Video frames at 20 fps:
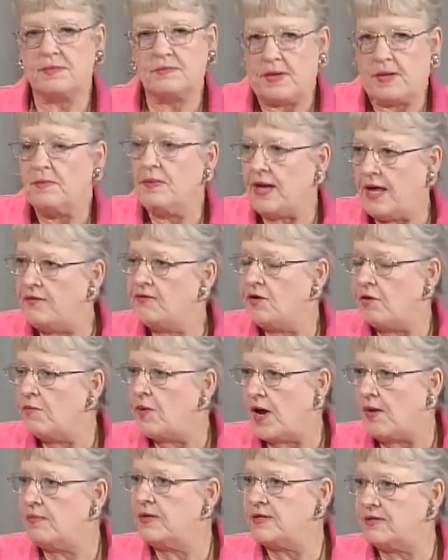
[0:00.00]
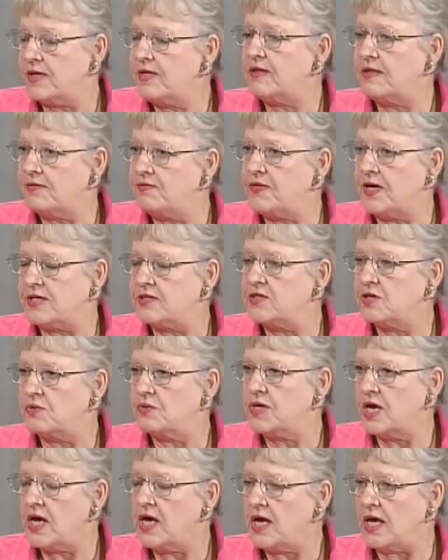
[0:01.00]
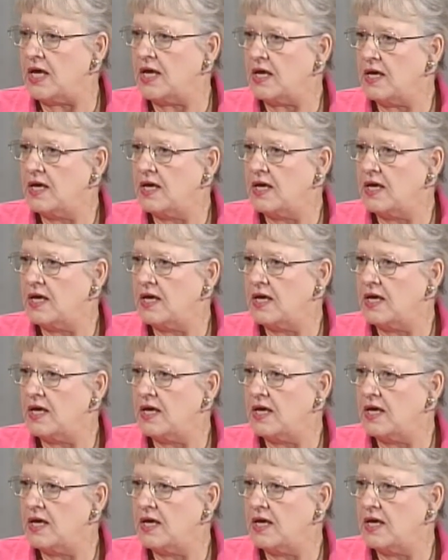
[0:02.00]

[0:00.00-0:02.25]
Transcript: people out there probably think that that's okay.